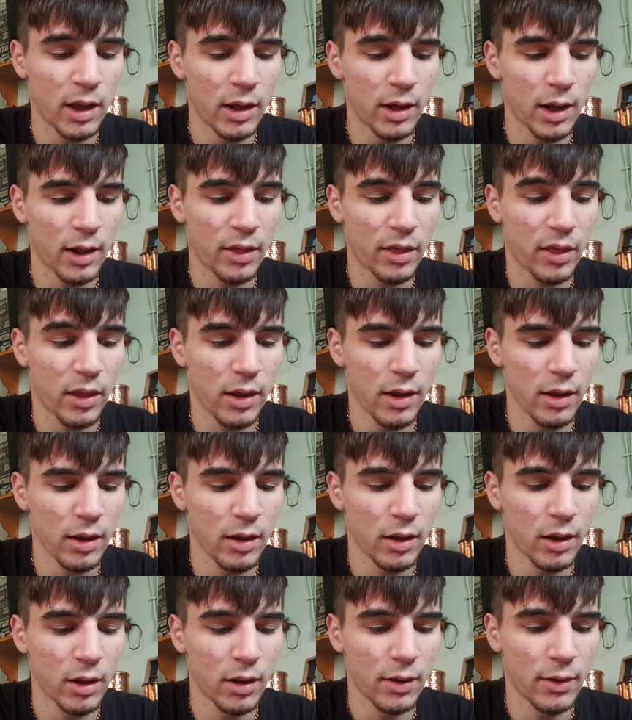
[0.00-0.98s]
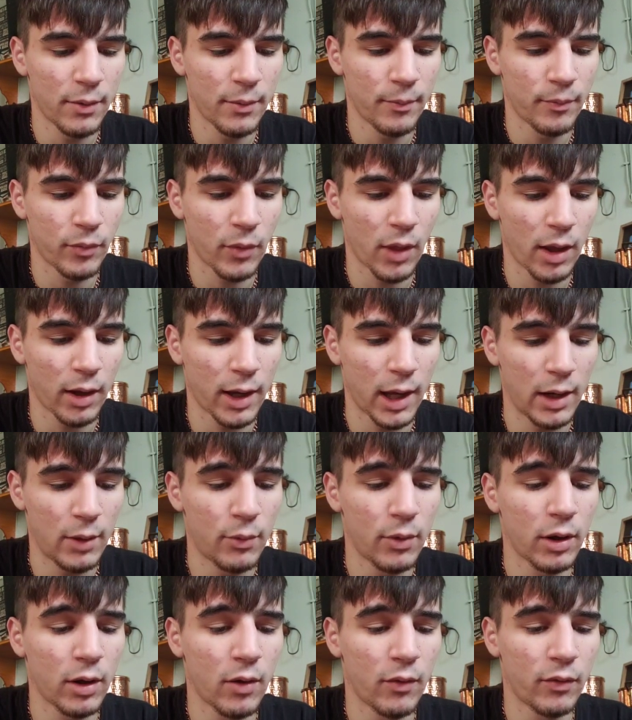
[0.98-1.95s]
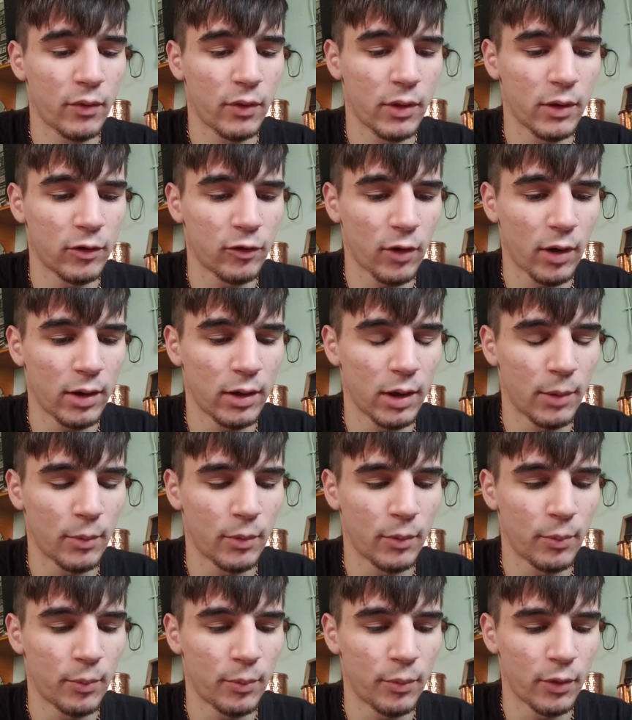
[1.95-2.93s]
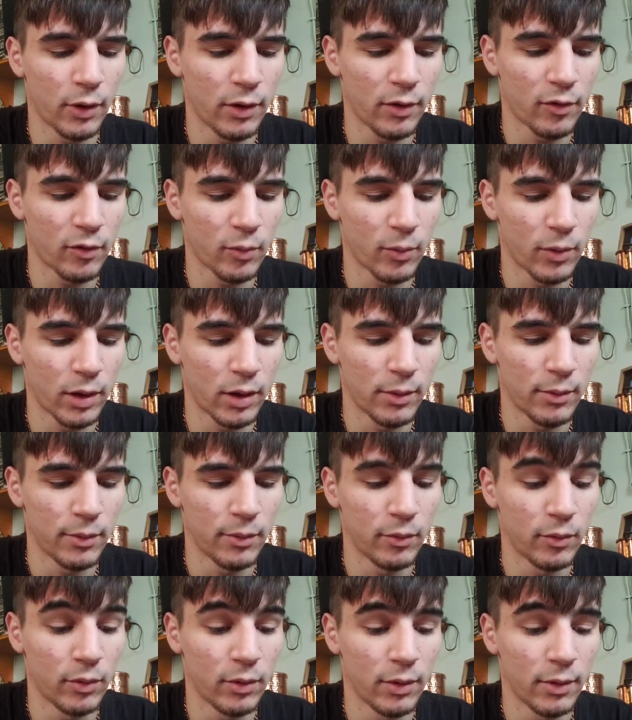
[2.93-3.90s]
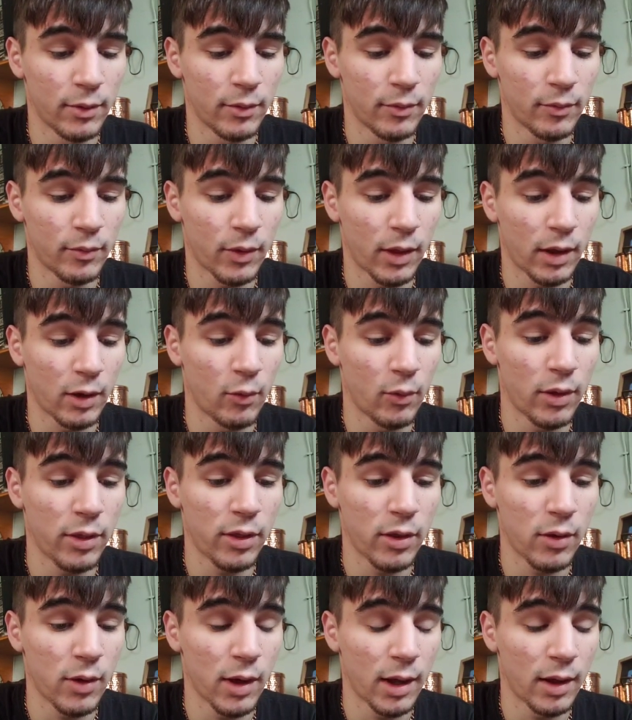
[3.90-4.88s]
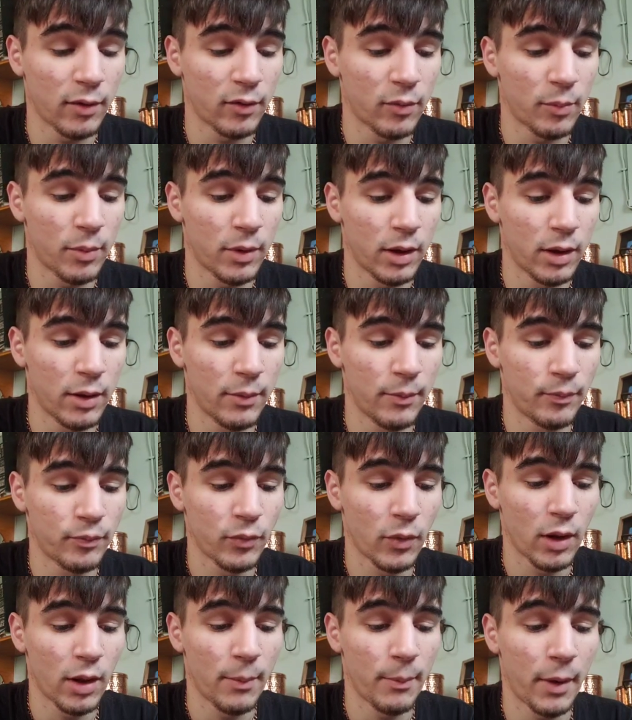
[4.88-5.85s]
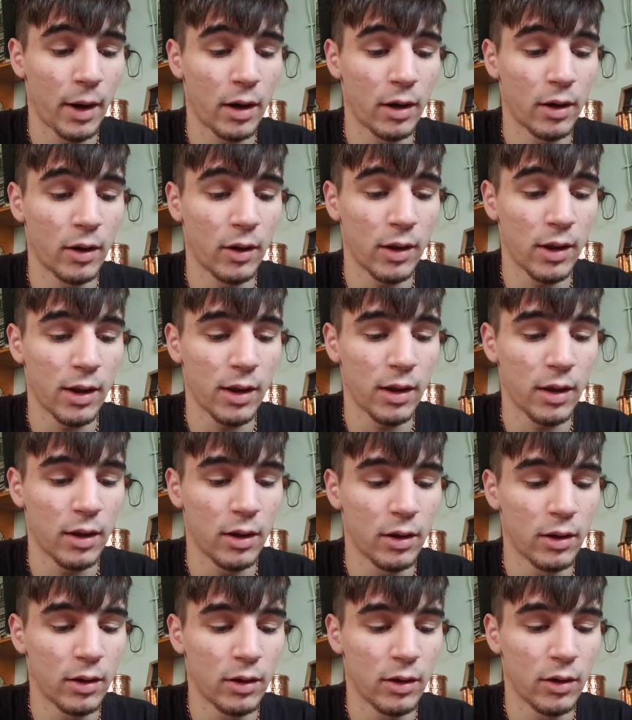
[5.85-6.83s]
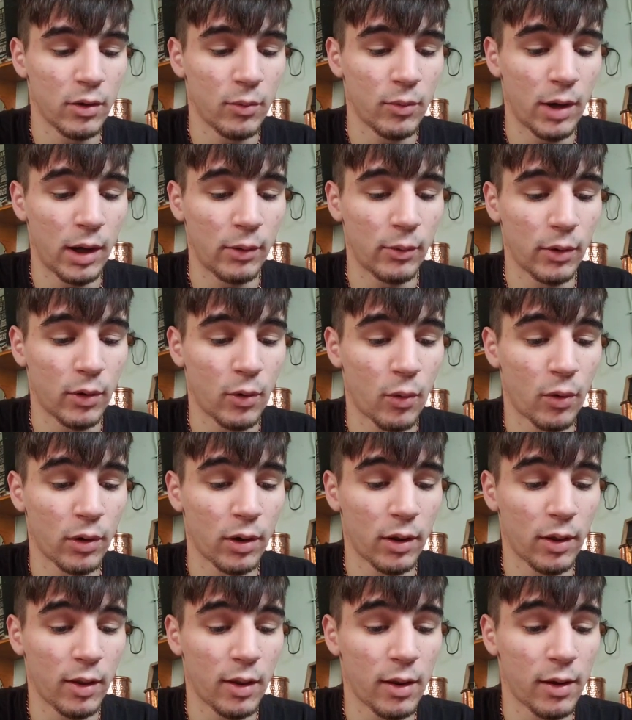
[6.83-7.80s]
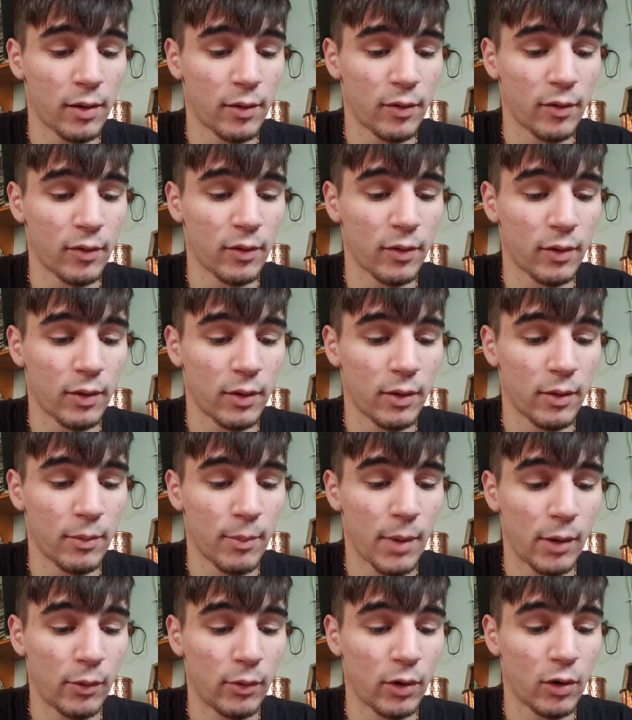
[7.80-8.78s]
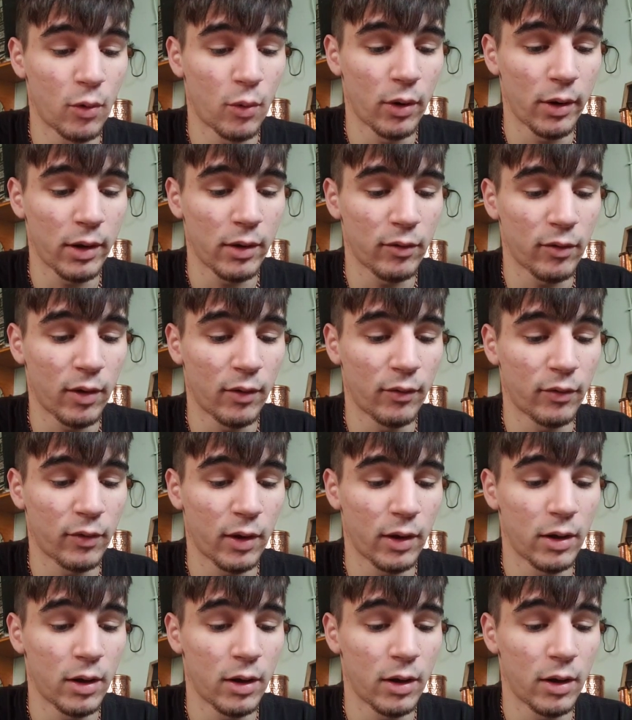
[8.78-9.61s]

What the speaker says: I think I kind of want to go for the giant double prince one, like with you guys, but apparently when I recorded this, my recording self said